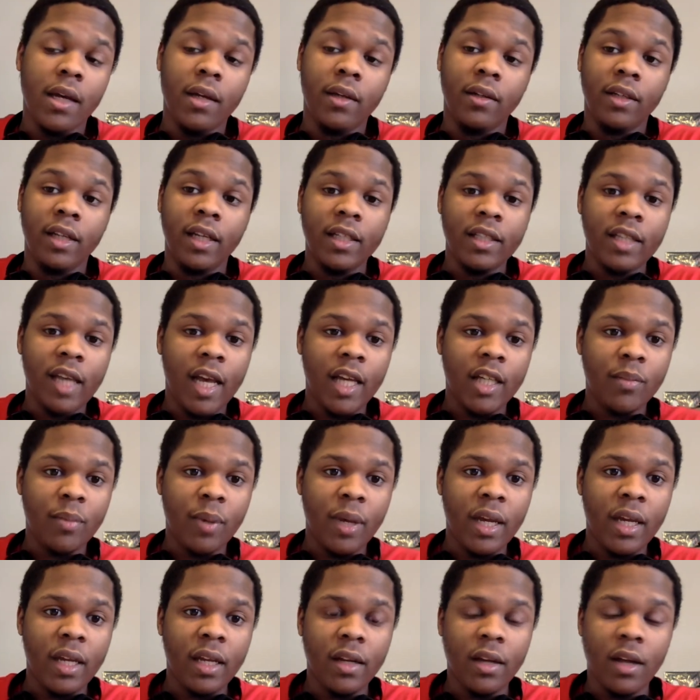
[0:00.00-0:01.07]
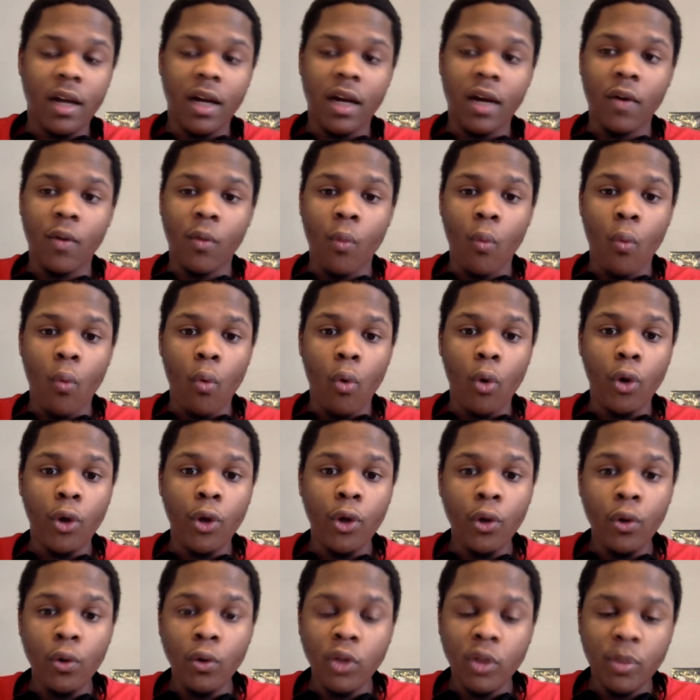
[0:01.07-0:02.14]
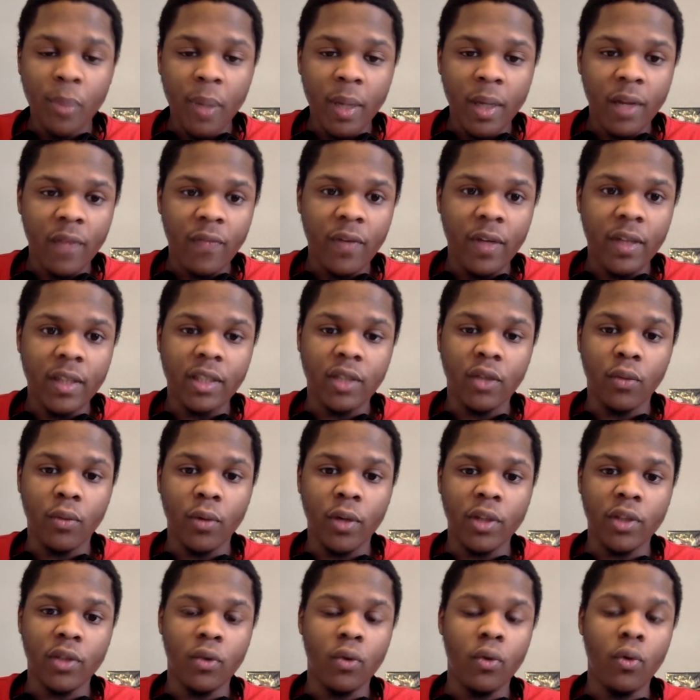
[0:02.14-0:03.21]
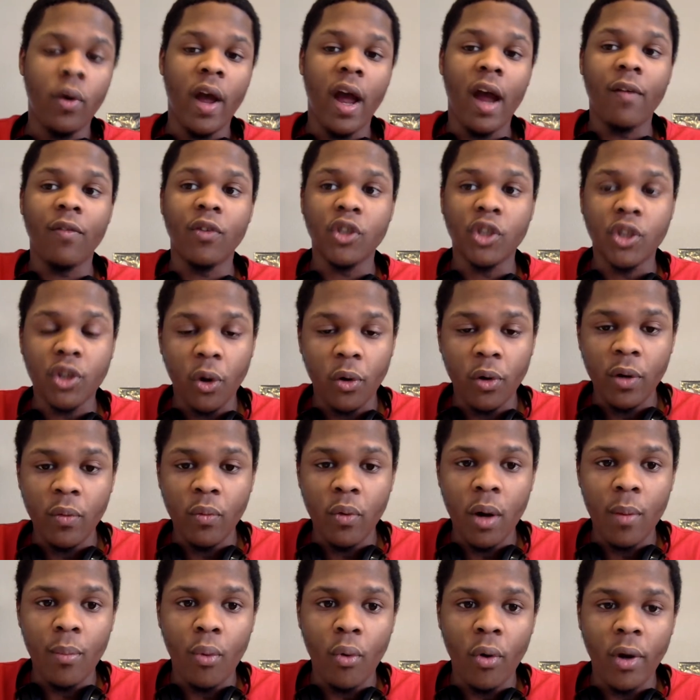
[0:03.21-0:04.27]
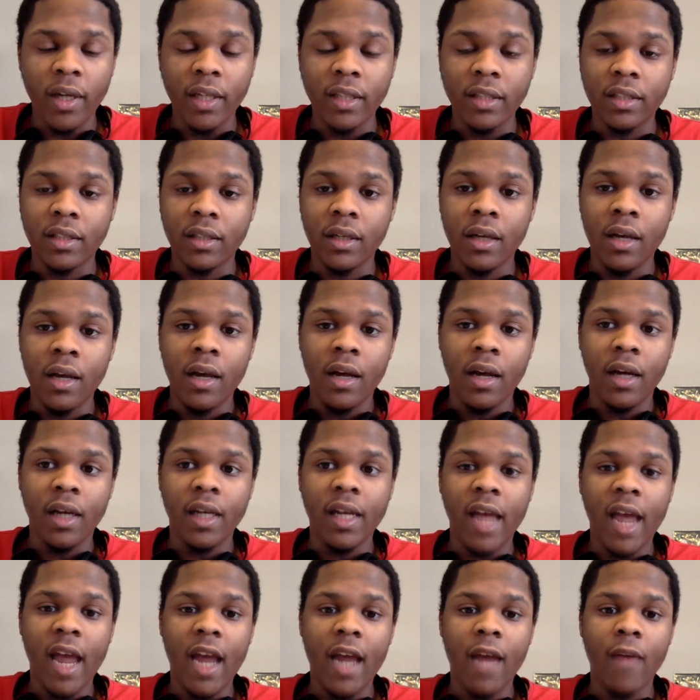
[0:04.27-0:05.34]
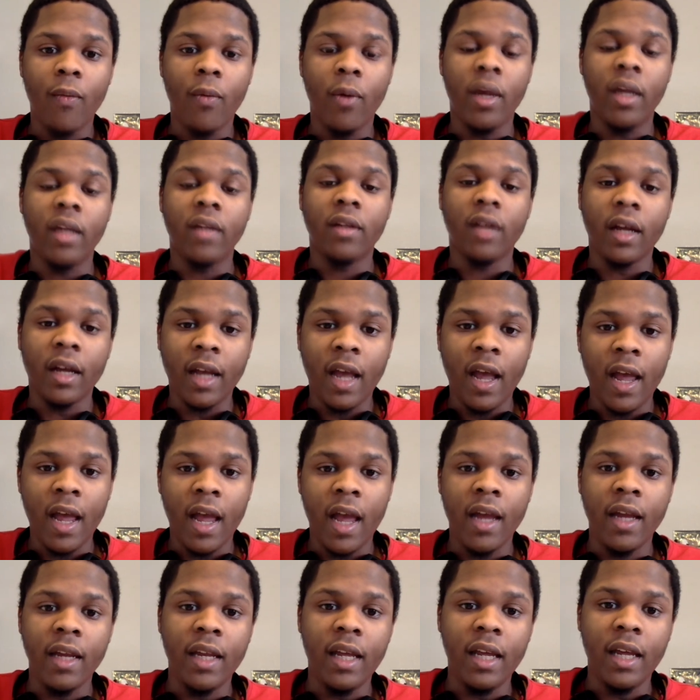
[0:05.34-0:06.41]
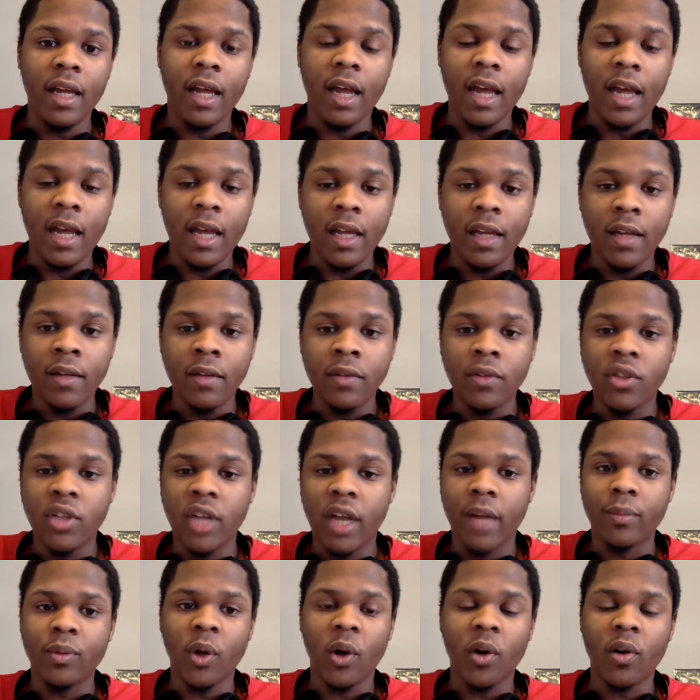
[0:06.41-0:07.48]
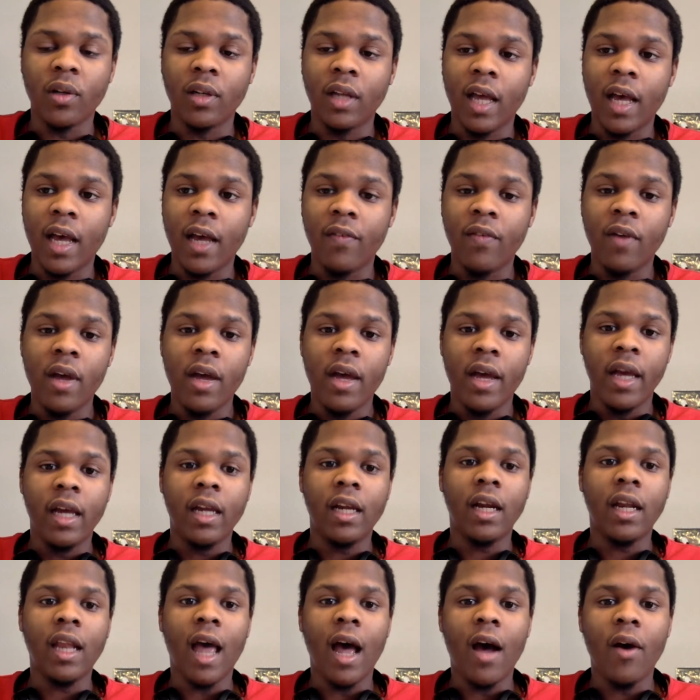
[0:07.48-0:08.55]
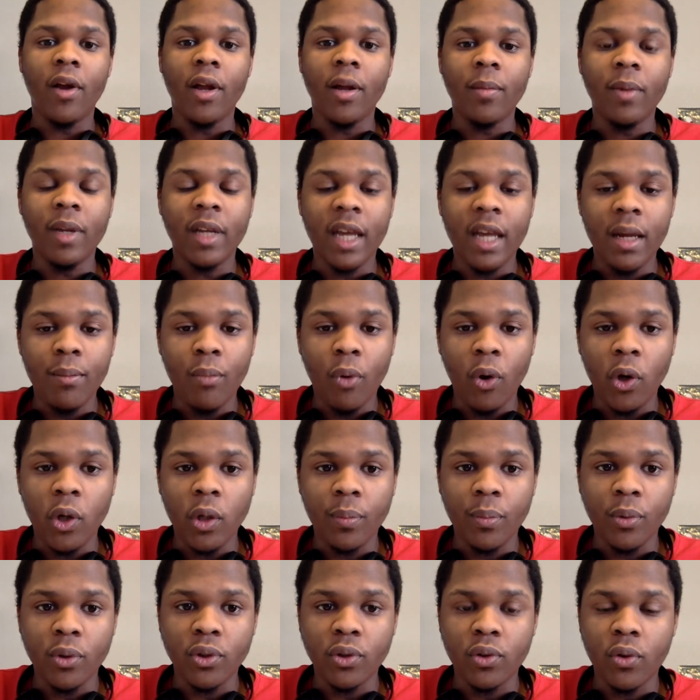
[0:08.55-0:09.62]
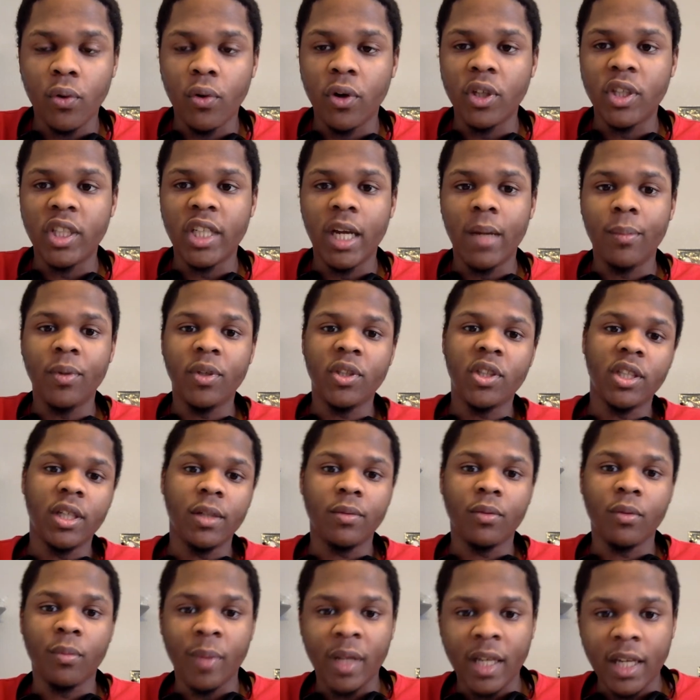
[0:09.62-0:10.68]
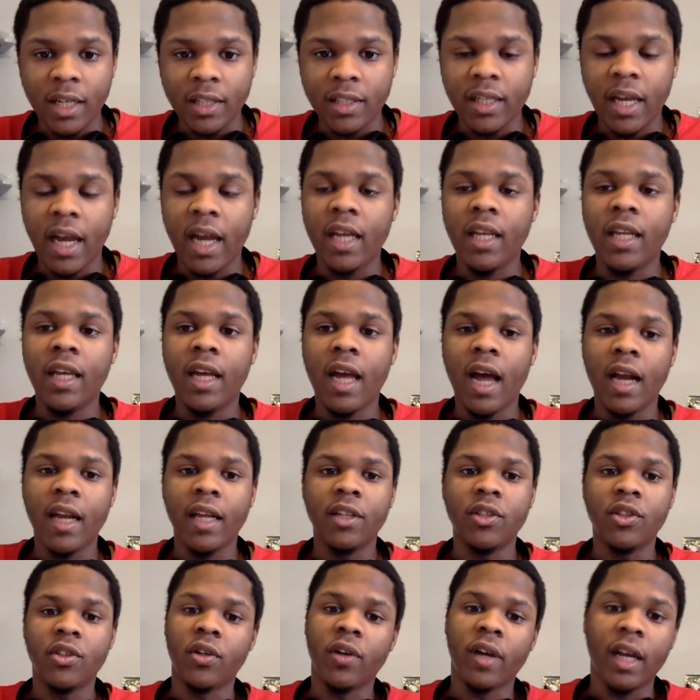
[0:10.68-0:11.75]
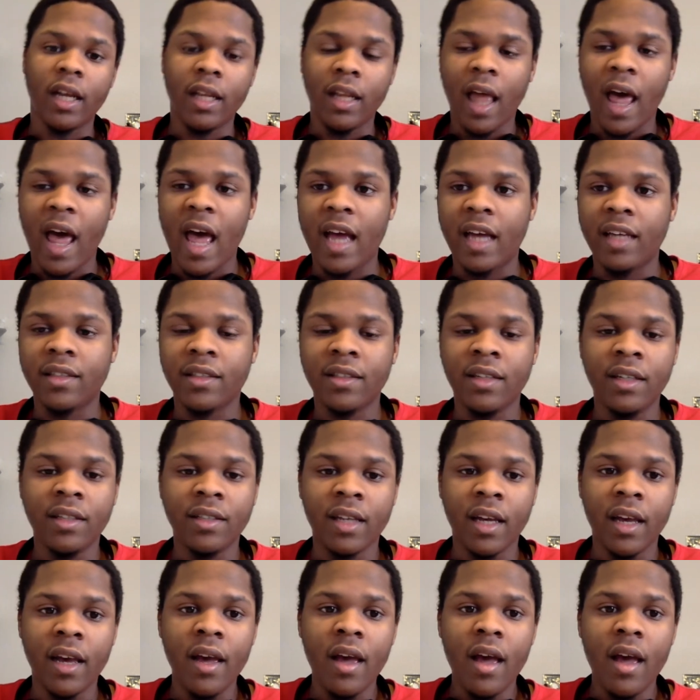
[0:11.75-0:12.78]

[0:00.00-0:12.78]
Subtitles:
this has been a huge benefit to Russell, who averaged 31 points a game when KD and James Harden left. It allowed him to get multiple scoring championships because KD got injured in last season.